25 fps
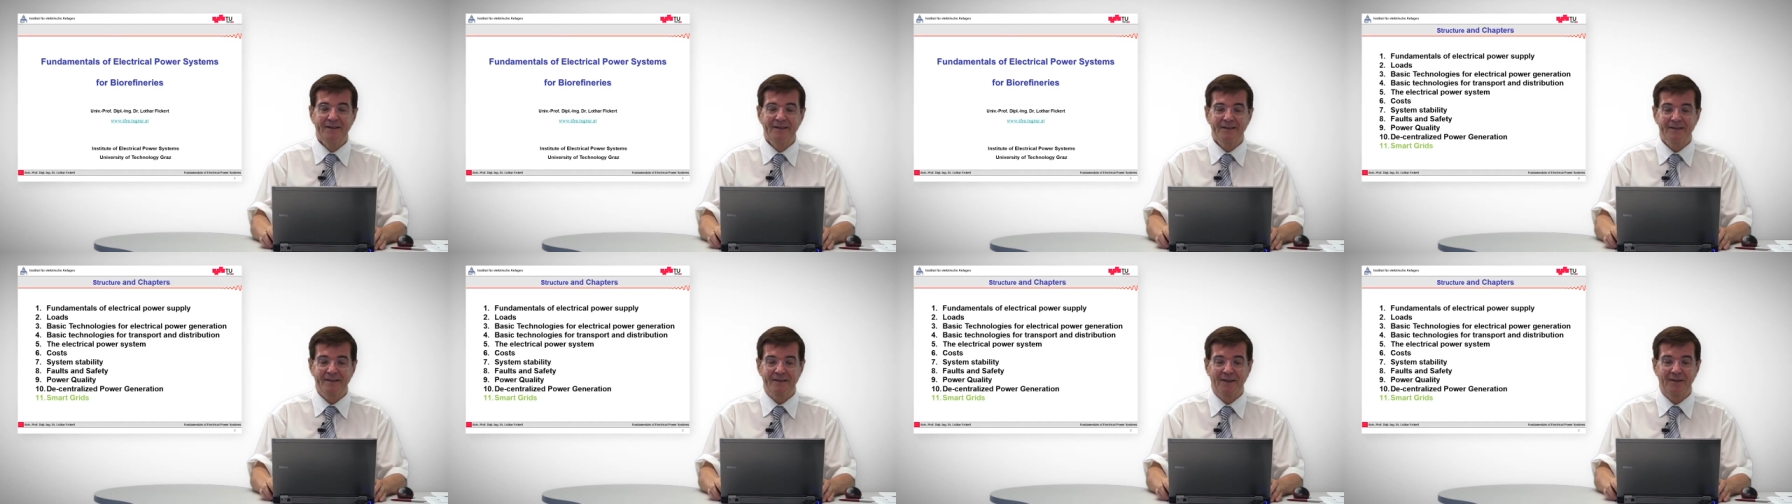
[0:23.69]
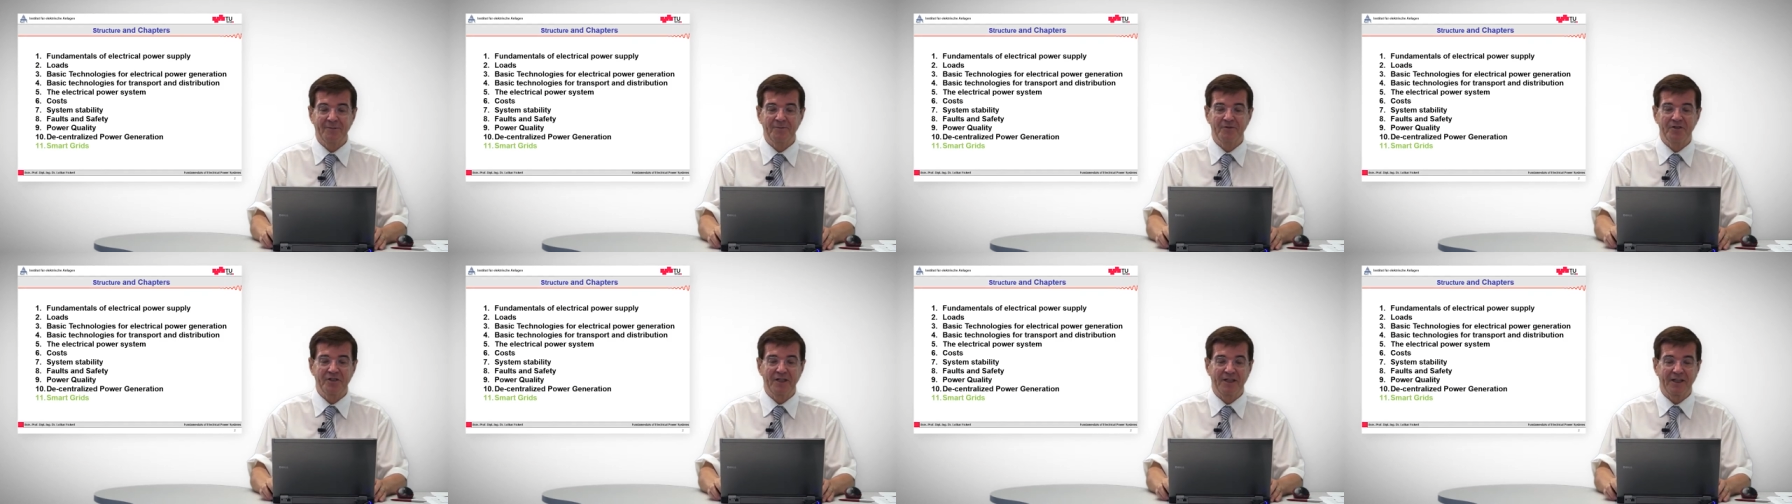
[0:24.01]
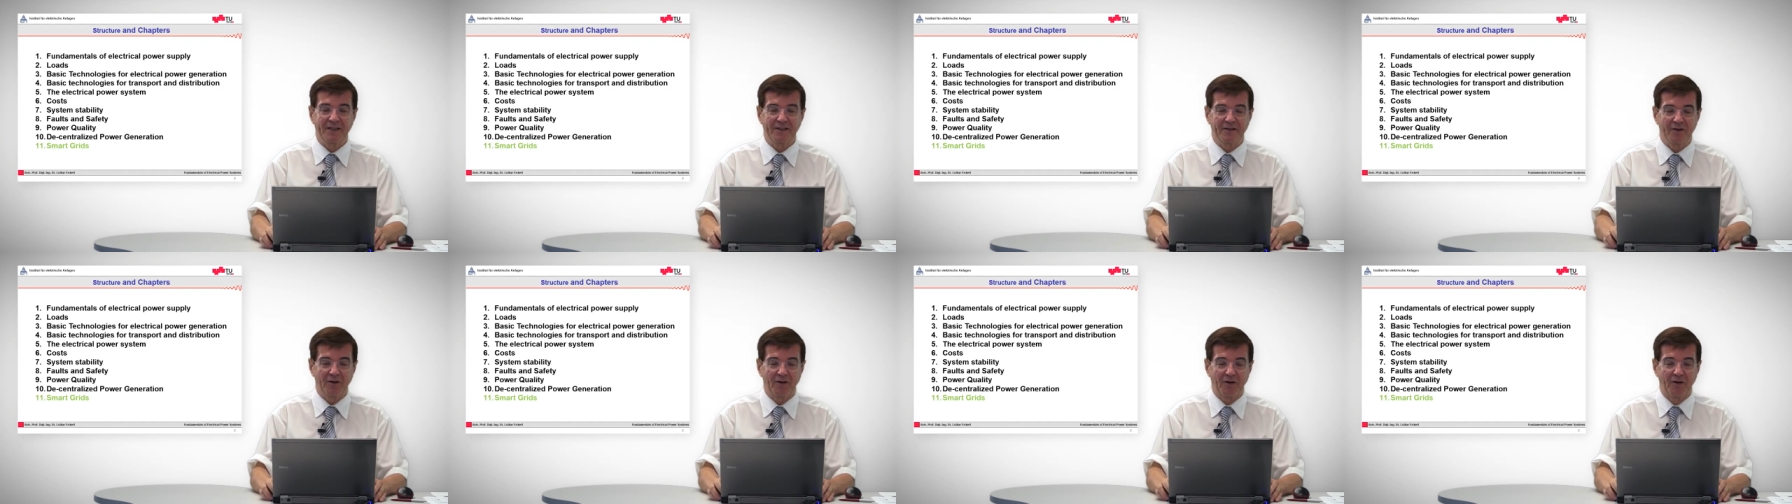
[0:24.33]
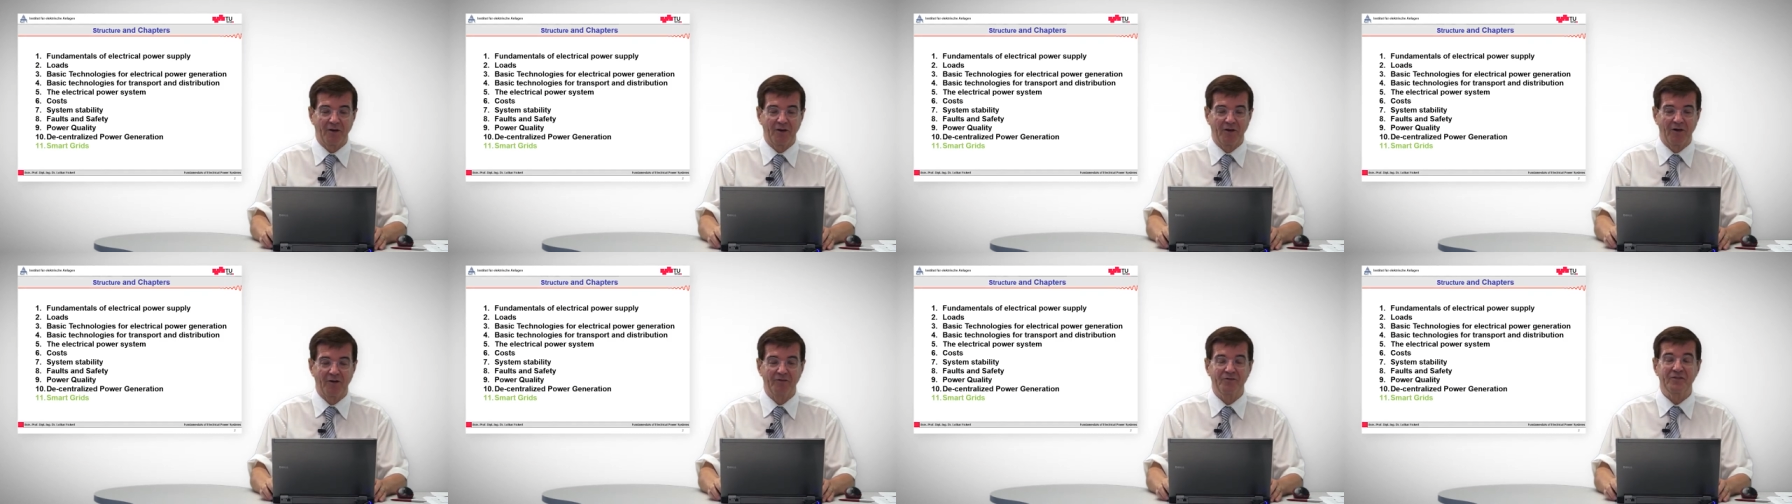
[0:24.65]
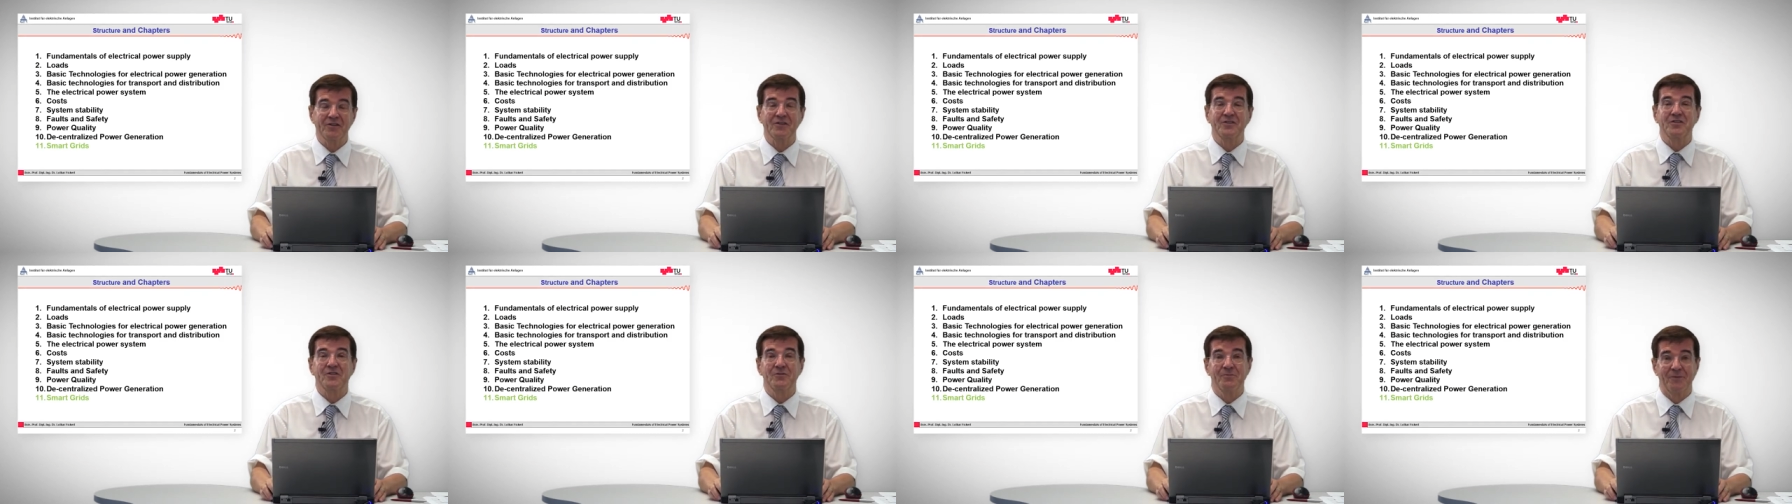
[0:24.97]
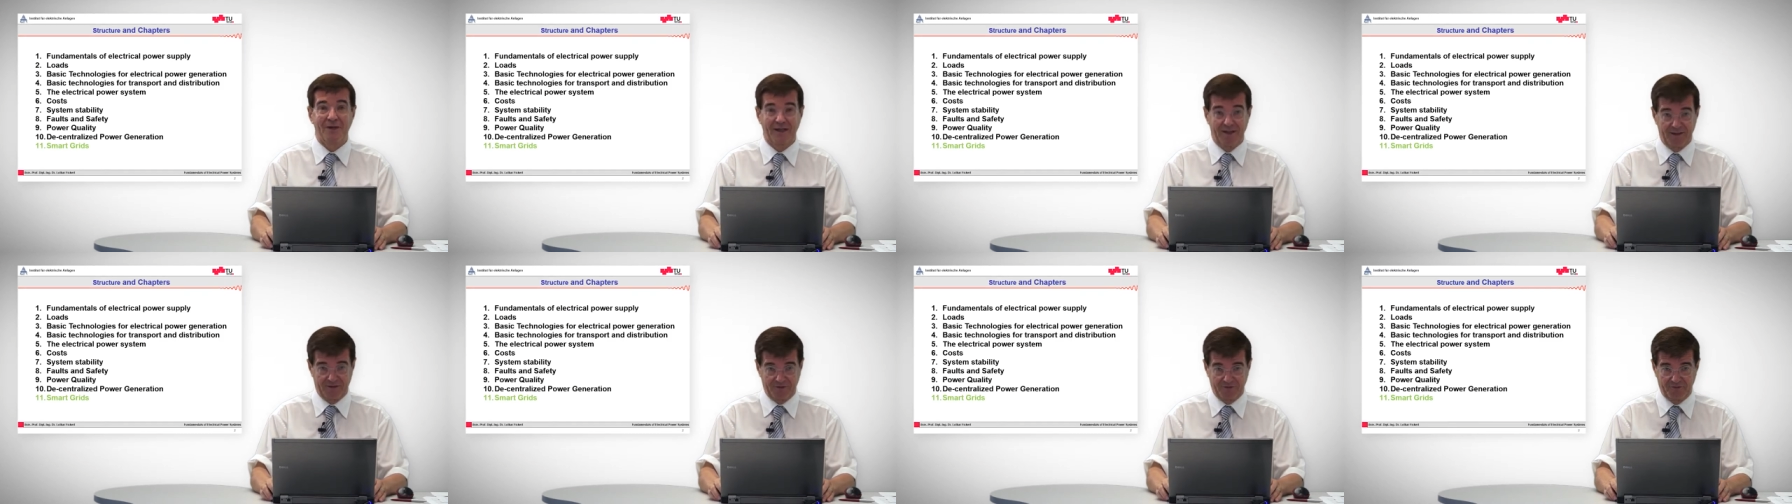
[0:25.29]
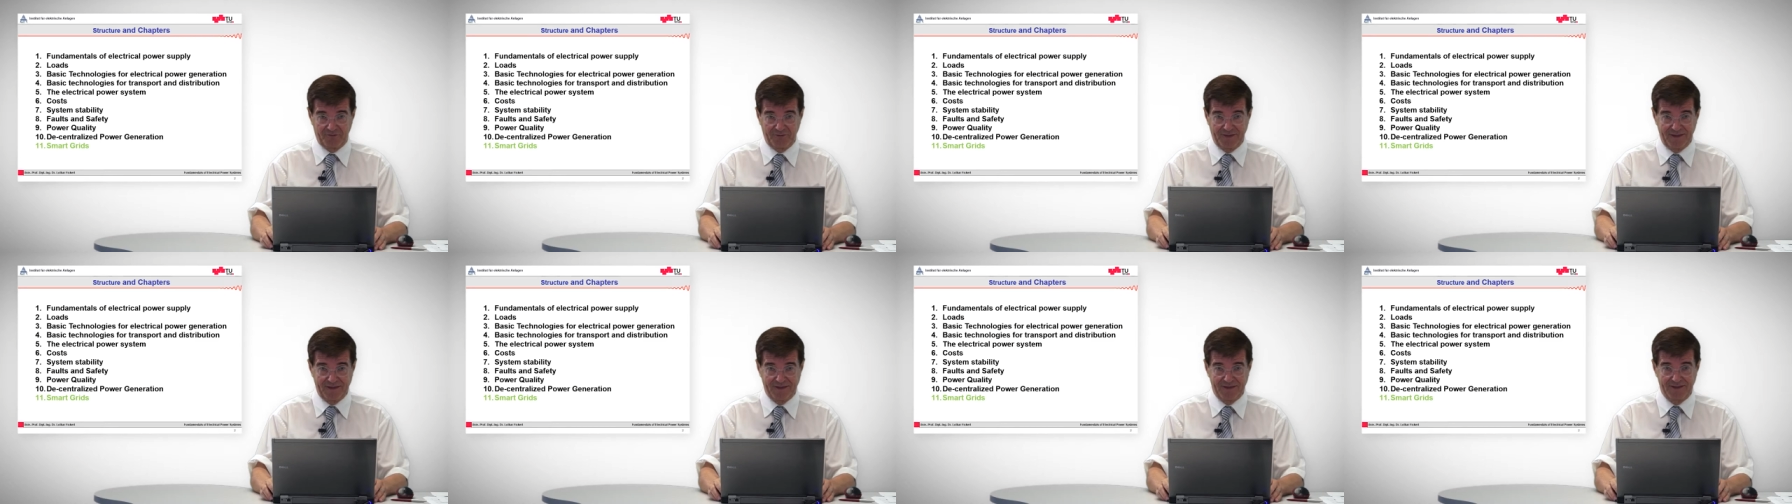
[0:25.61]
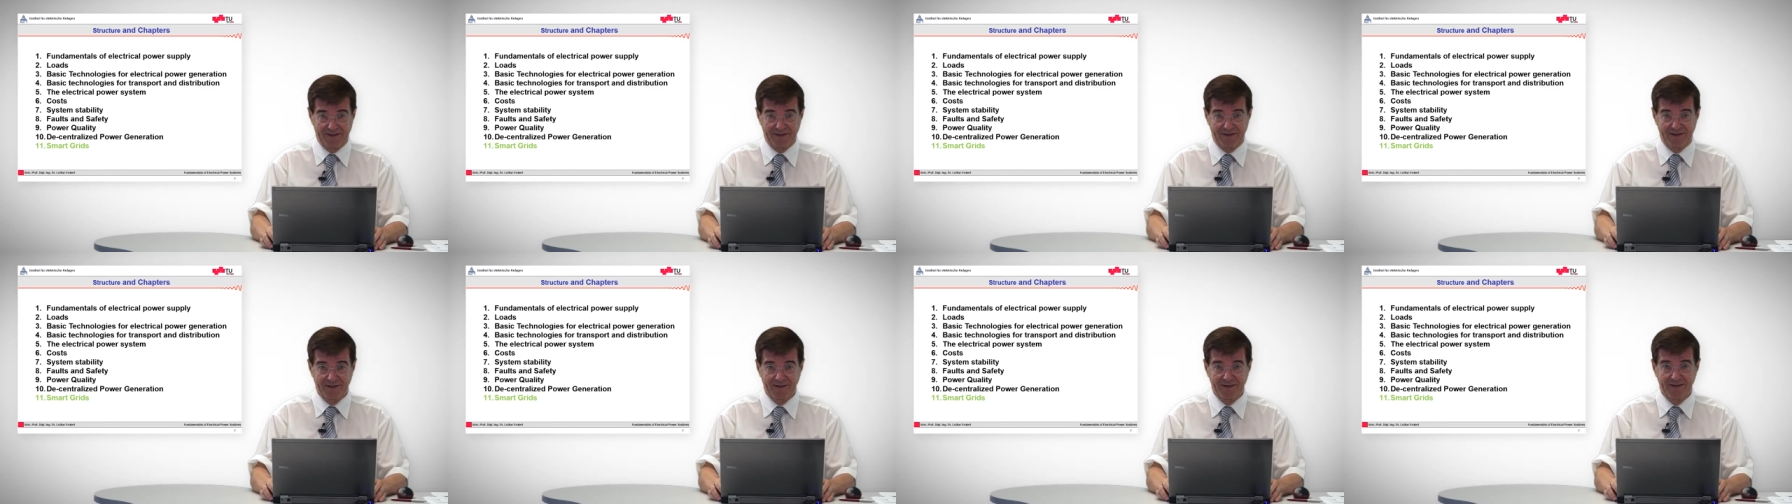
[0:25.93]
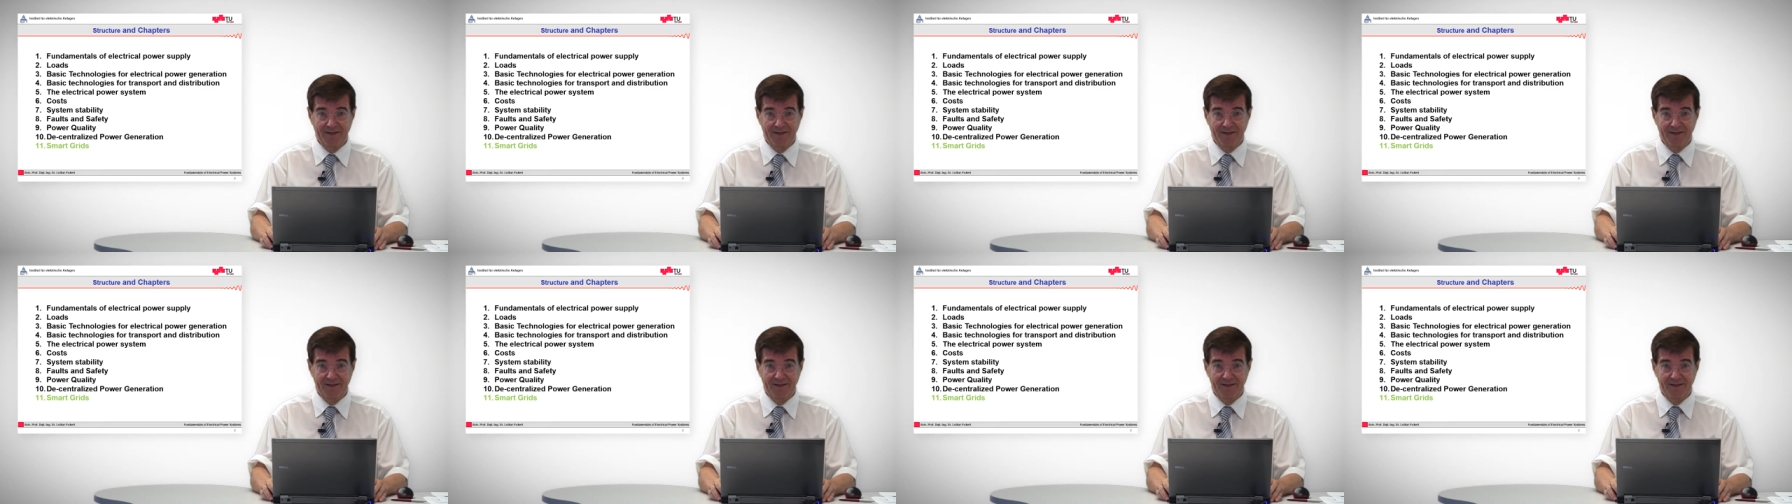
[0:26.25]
subject of smart grids.